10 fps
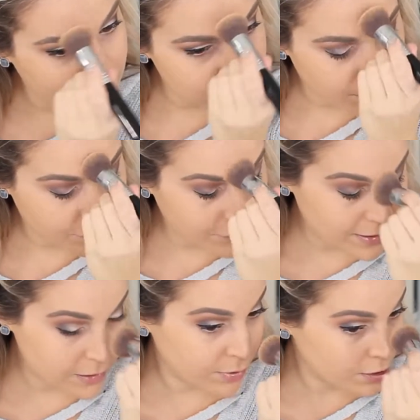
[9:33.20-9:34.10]
Expert
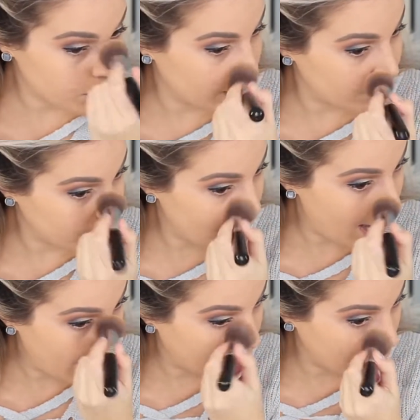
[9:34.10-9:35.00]
Face Brush, and I'm
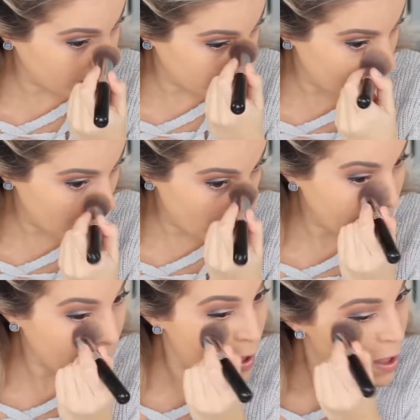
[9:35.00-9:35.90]
sad because now
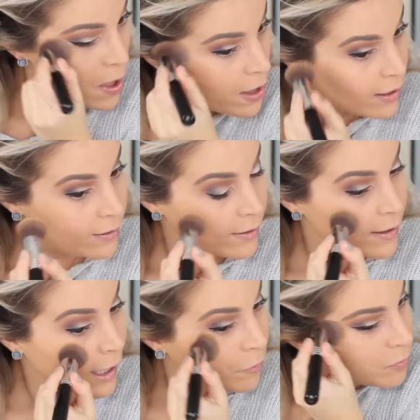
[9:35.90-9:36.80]
I
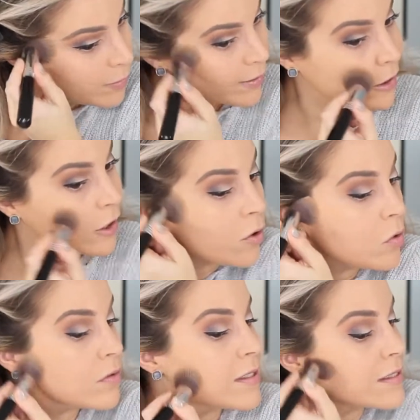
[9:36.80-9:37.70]
have to buy like the
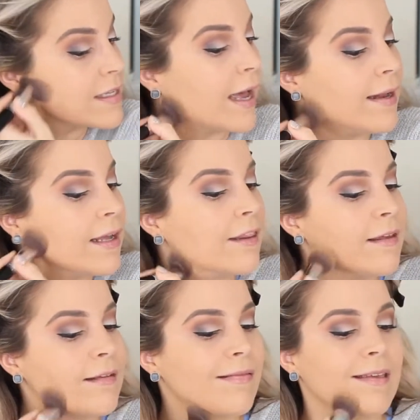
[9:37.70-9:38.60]
whole set, I
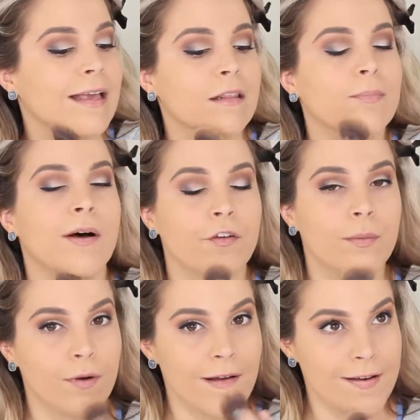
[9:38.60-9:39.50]
think, to get the
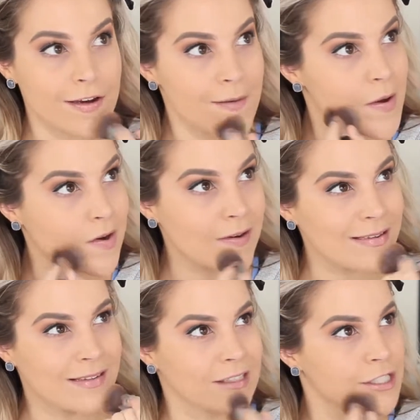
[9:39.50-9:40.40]
buffing brush, which
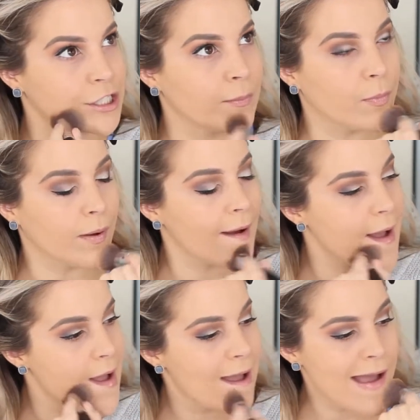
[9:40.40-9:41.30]
is still cheap,
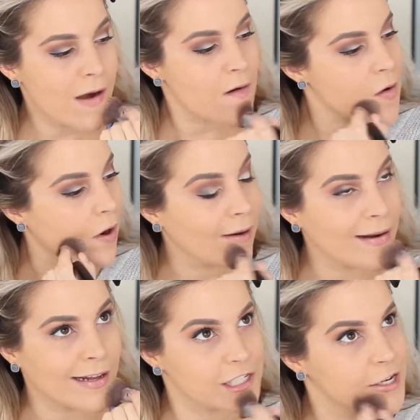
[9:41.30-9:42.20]
or
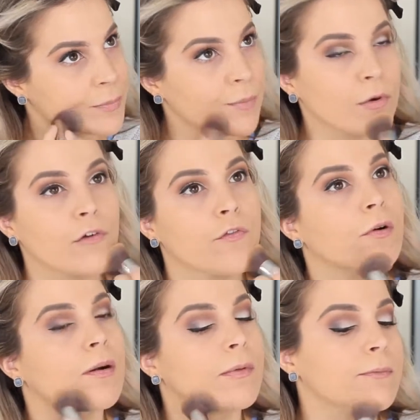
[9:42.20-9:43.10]
not cheap, but more
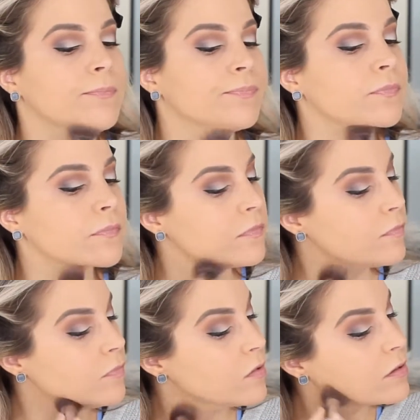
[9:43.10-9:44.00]
affordable.
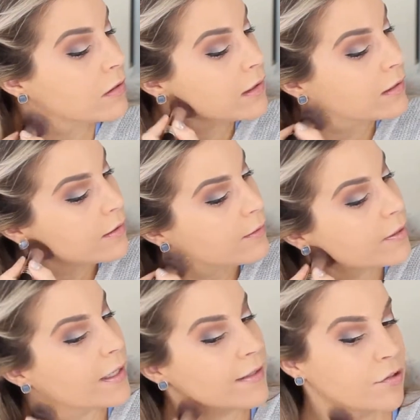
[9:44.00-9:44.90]

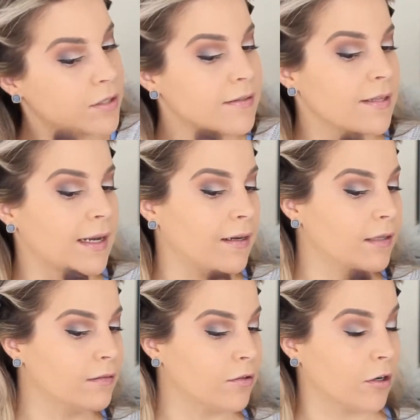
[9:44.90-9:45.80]
But as you can
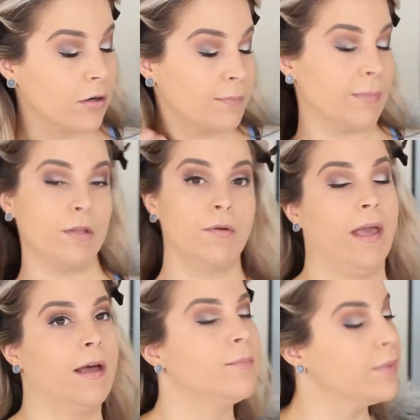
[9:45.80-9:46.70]
tell, or maybe you
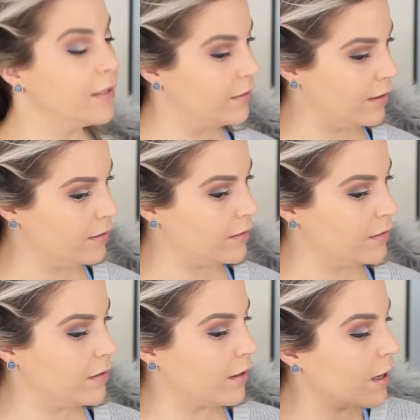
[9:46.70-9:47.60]
can't, but
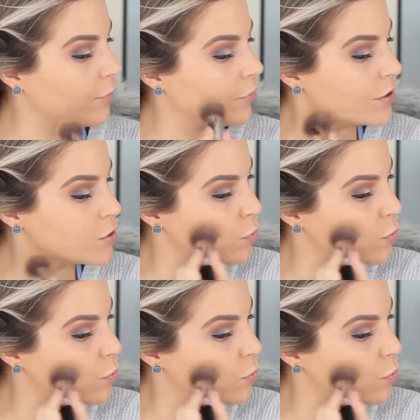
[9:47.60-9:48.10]
the coverage